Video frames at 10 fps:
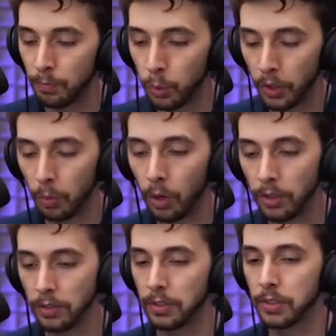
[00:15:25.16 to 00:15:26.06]
were the
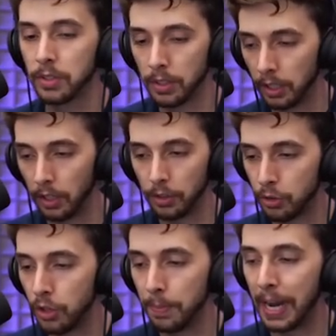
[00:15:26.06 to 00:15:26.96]
ones, you know, the
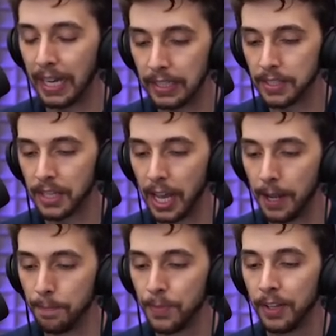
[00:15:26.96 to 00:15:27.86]
studio behind this
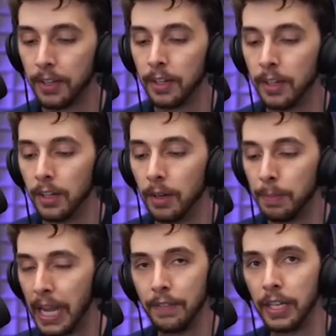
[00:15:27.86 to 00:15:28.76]
game.
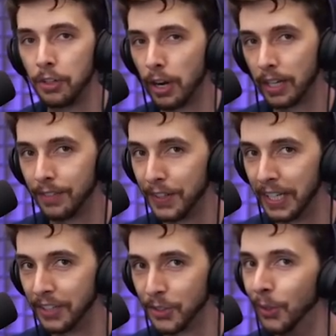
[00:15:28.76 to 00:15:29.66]
Behavior Interactive, I
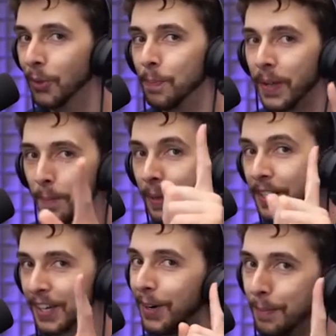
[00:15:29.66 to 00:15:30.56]
think it's called.
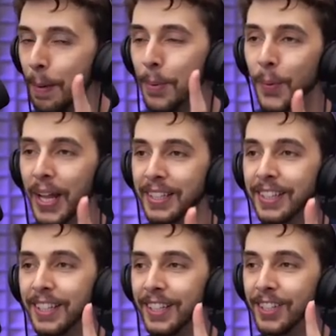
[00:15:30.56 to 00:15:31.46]
Because I remember when I
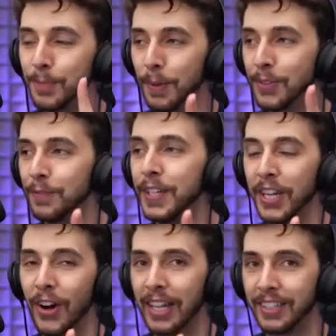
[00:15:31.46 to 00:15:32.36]
did the sponsored
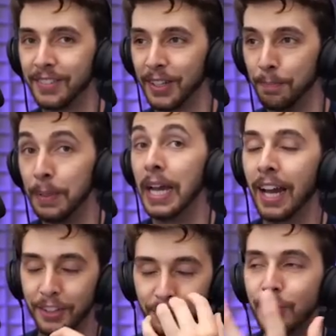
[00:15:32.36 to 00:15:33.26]
video, I had to say, I
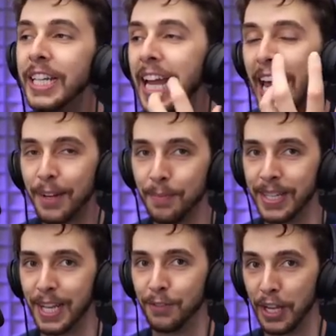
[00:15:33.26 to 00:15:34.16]
had to re-edit
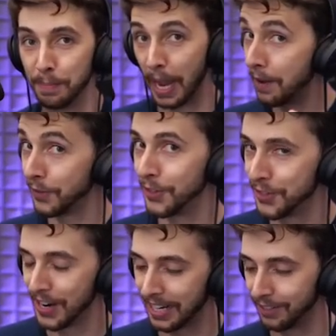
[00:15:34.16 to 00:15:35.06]
myself saying Behavior
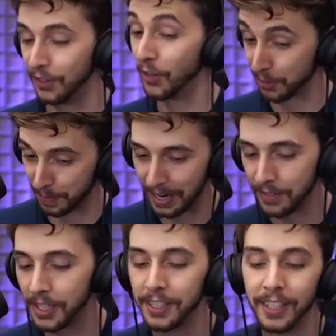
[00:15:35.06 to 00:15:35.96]
Interactive and not just Behavior.